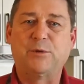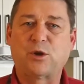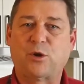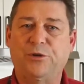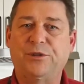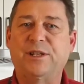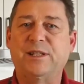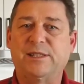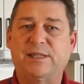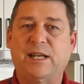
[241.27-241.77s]

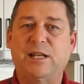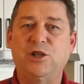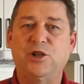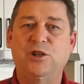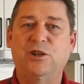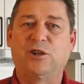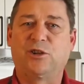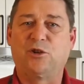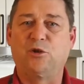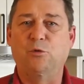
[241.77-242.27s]

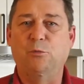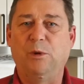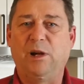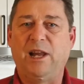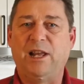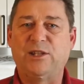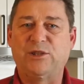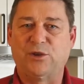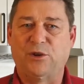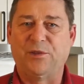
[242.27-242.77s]
condensation
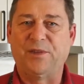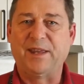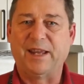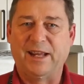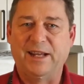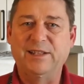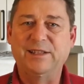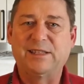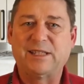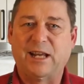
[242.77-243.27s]
accumulates on the
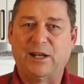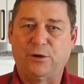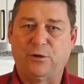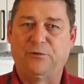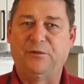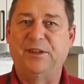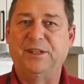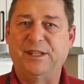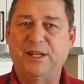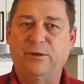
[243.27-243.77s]
inside
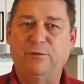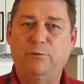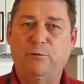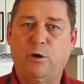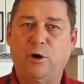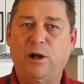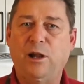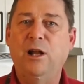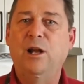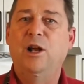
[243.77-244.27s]
of the
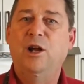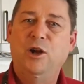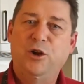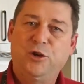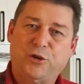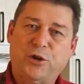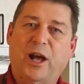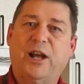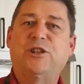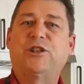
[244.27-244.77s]
tinfoil,
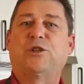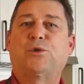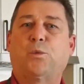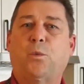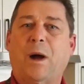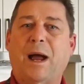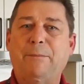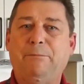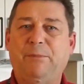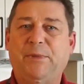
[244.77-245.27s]
so I just
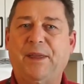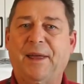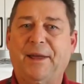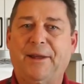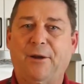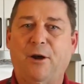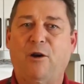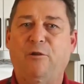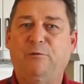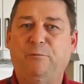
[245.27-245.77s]
wipe that
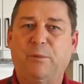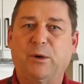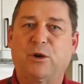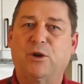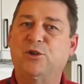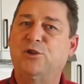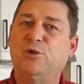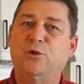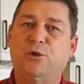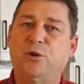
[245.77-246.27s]
off
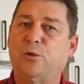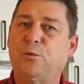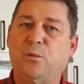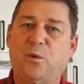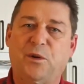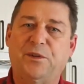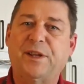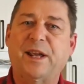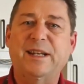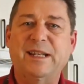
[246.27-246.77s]
because you don't
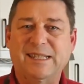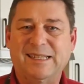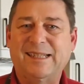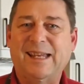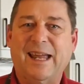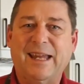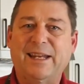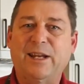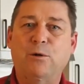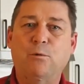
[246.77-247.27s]
want any
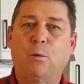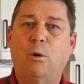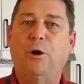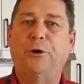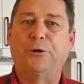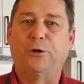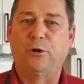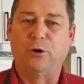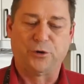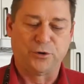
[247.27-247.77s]
standing
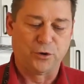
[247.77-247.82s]
water on